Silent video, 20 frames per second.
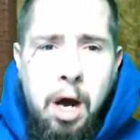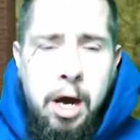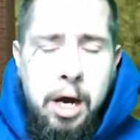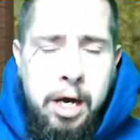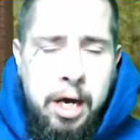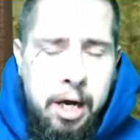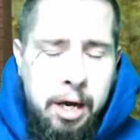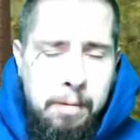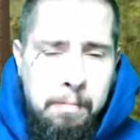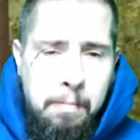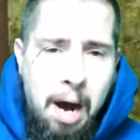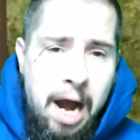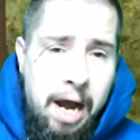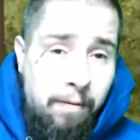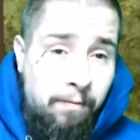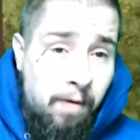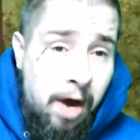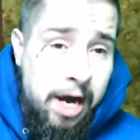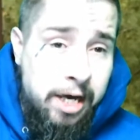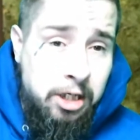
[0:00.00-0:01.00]
My
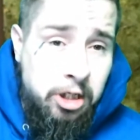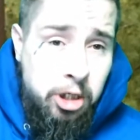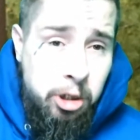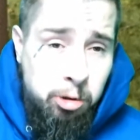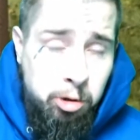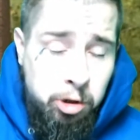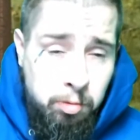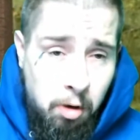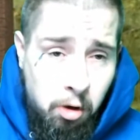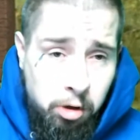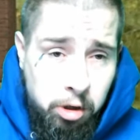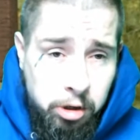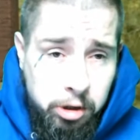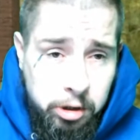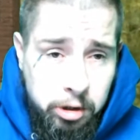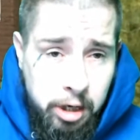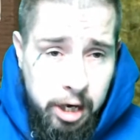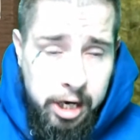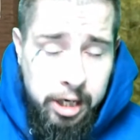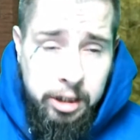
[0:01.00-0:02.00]
advice to you smokers
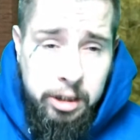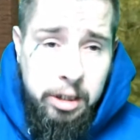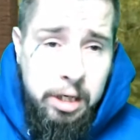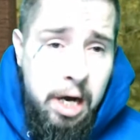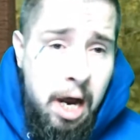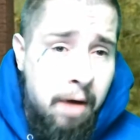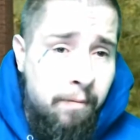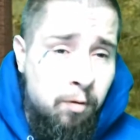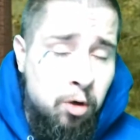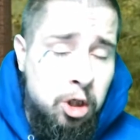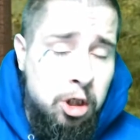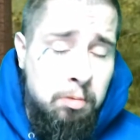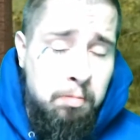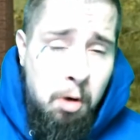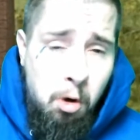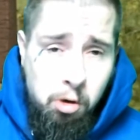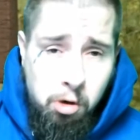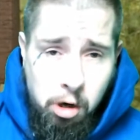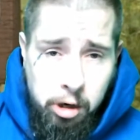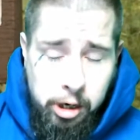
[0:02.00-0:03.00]
is never
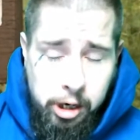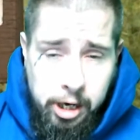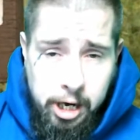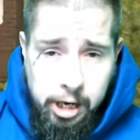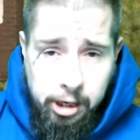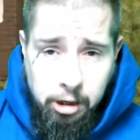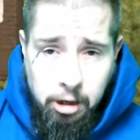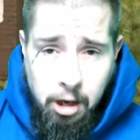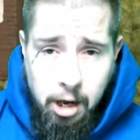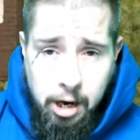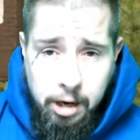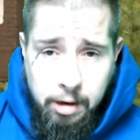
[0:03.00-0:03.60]
smoke on an incline.